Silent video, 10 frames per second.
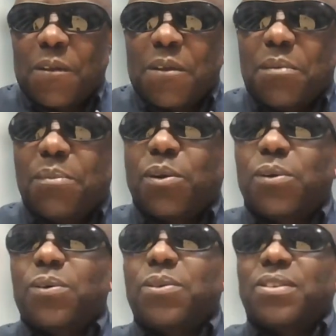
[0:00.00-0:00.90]

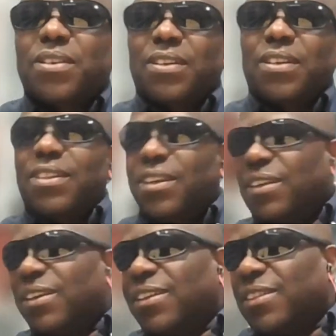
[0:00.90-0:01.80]
because the
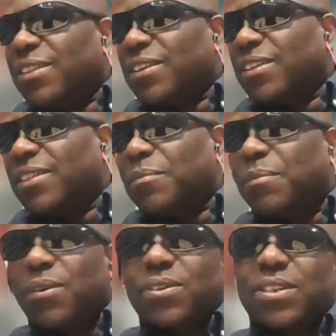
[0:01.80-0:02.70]

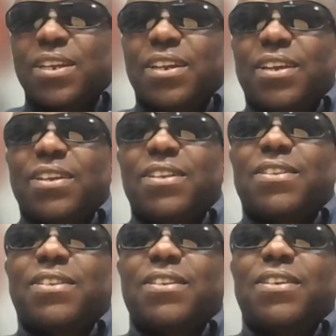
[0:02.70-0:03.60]
blockchain
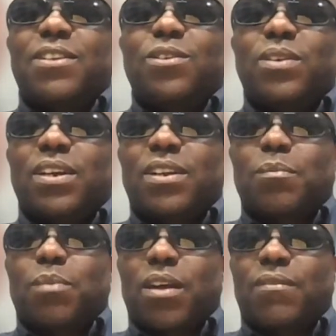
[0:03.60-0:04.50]
is uniquely
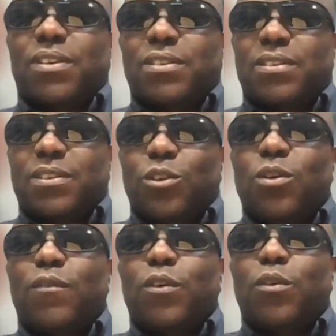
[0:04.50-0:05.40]
private.
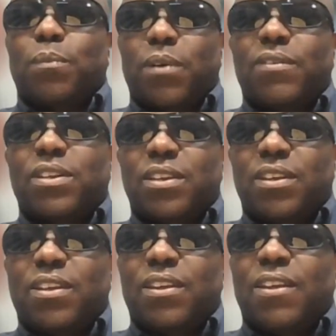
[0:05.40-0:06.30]
You have your own private
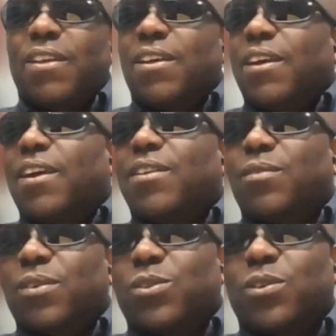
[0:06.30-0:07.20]
key, and
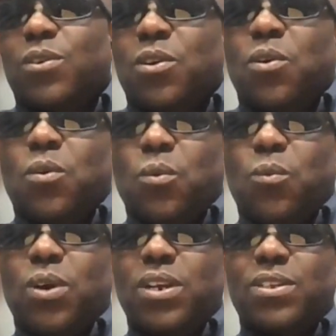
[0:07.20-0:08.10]

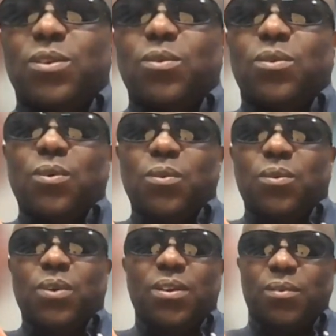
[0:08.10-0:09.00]

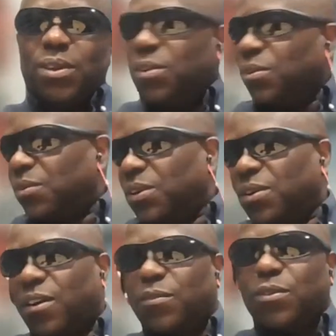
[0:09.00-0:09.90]
when
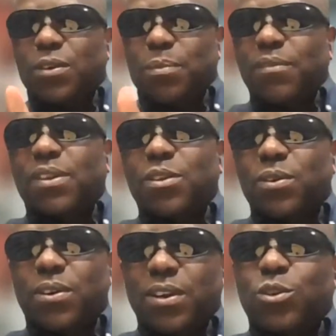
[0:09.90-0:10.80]
you have your private key, you
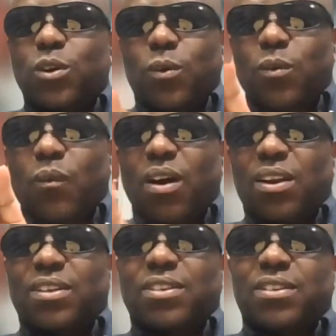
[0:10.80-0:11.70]
create your own
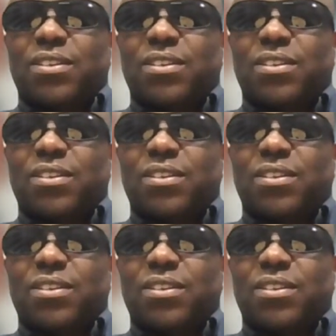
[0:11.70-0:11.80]
wallet.